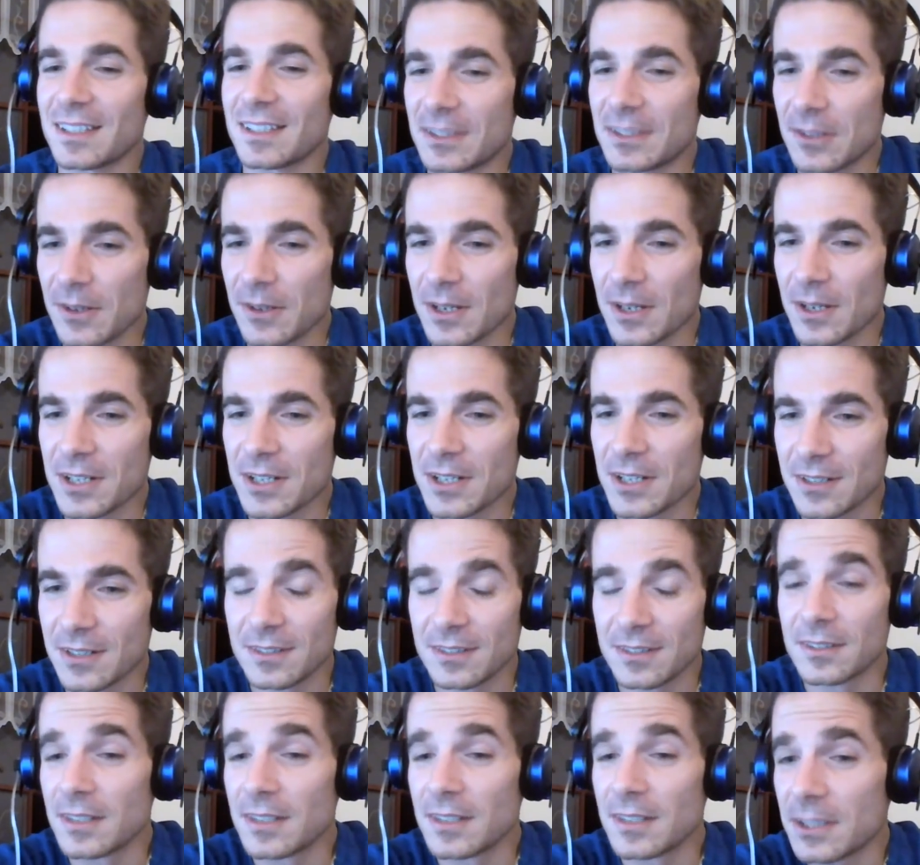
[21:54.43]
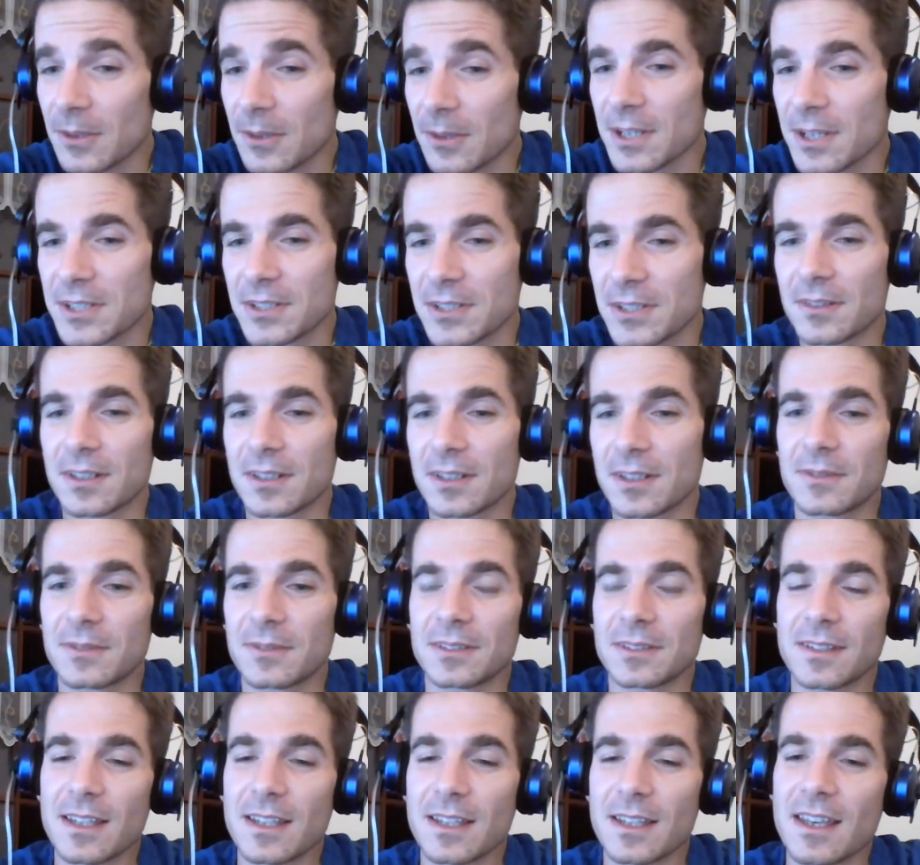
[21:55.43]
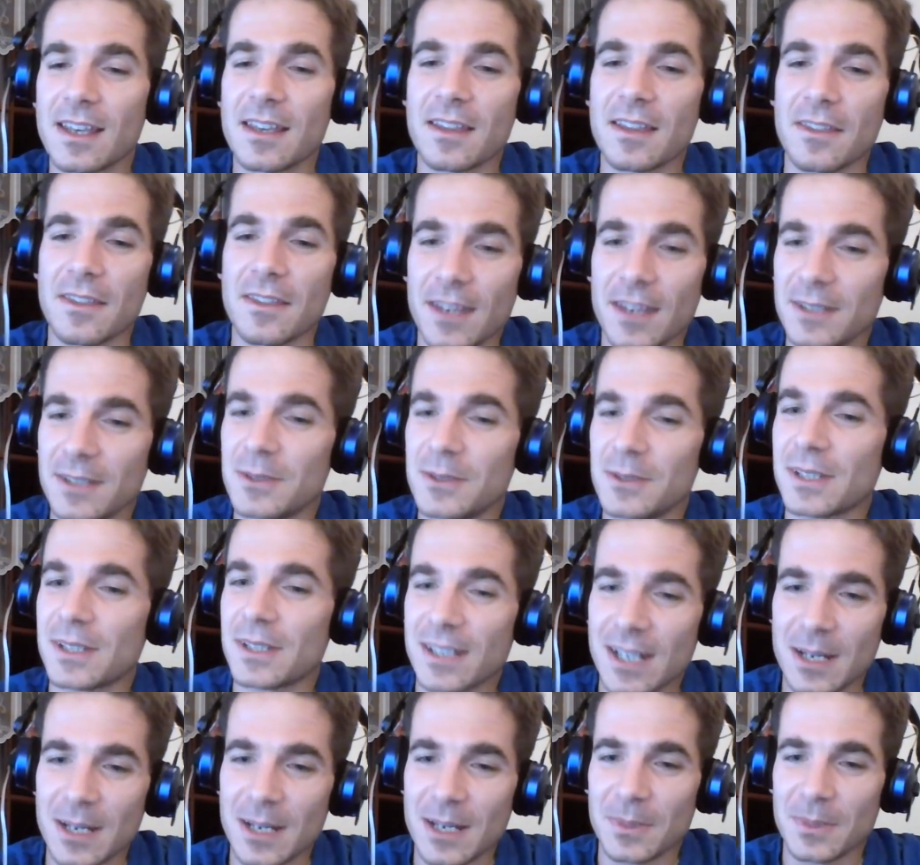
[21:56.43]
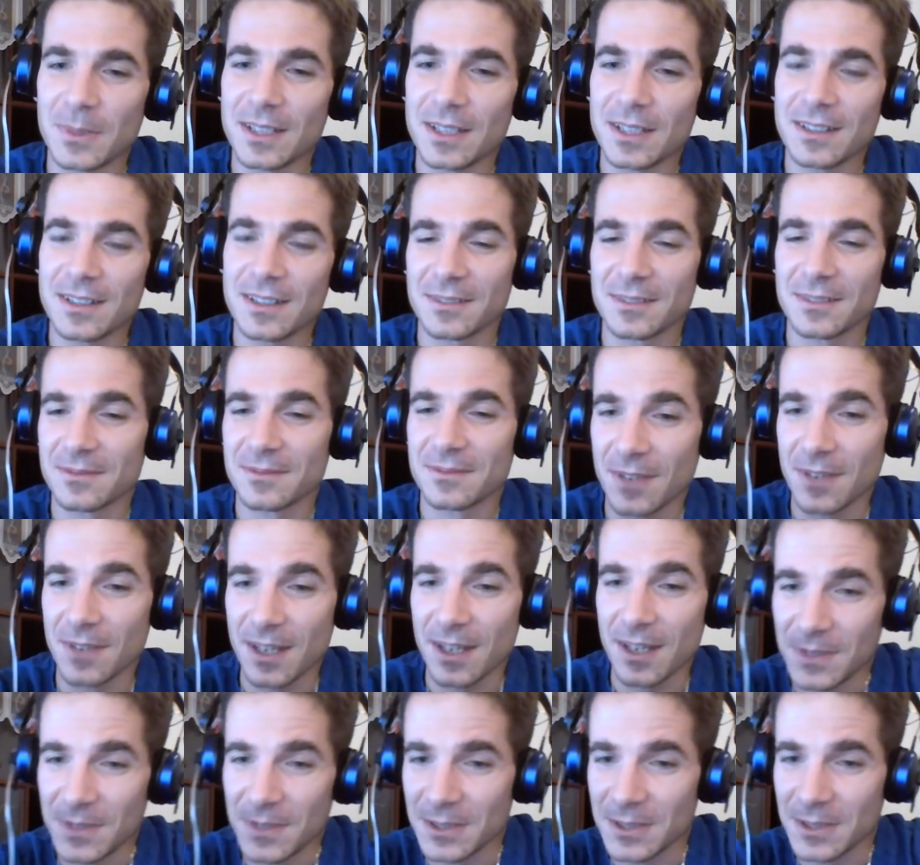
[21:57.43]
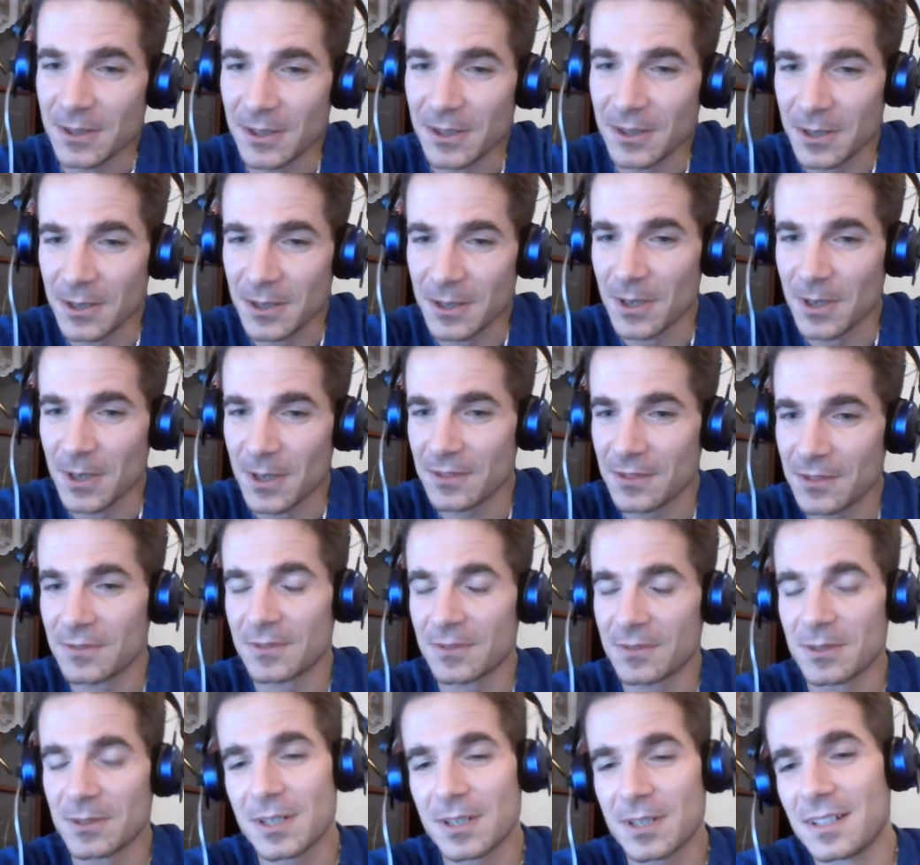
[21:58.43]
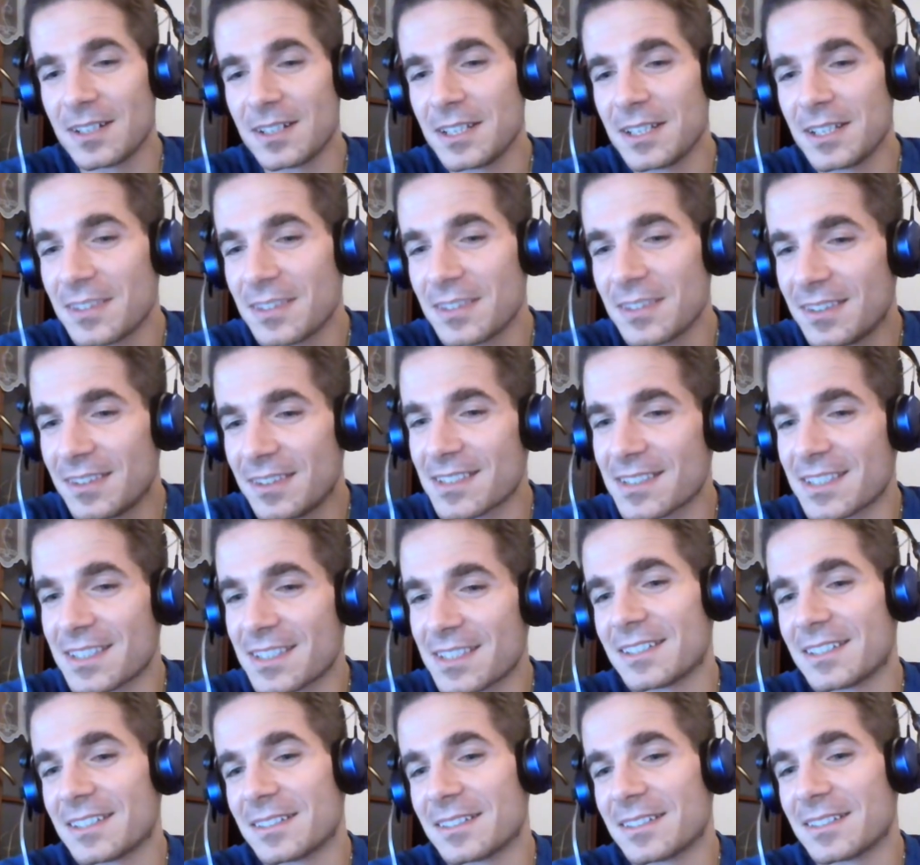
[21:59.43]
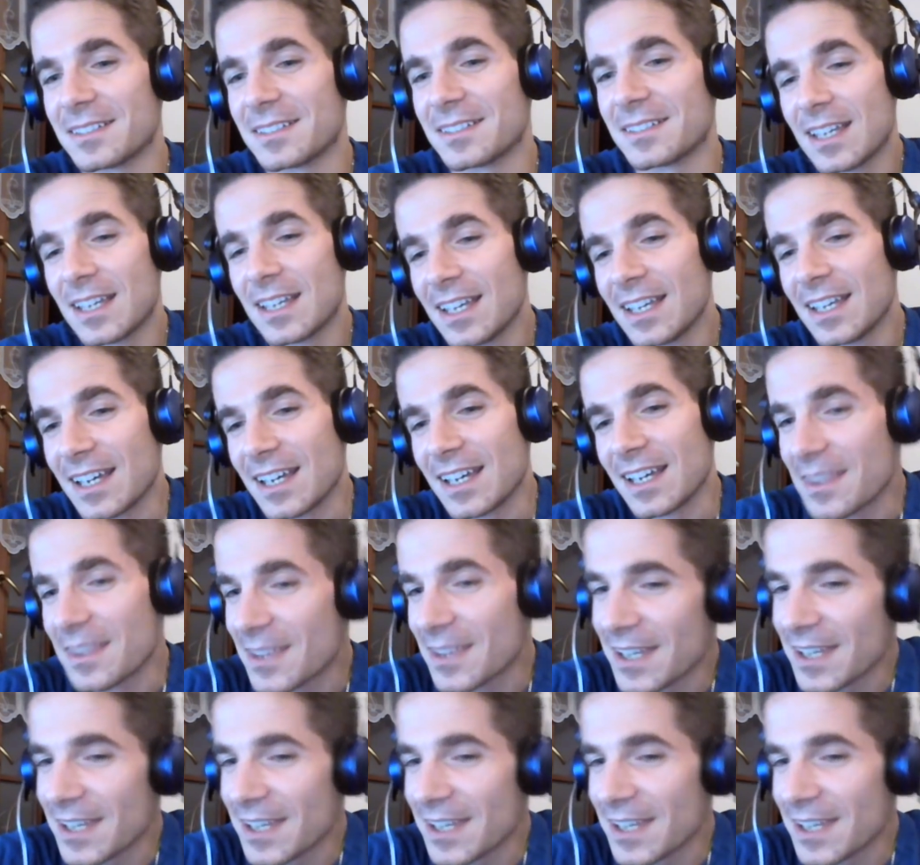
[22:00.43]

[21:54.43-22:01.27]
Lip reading: at the international level. Then you can come back, and with the core you have, you can lead the scene. And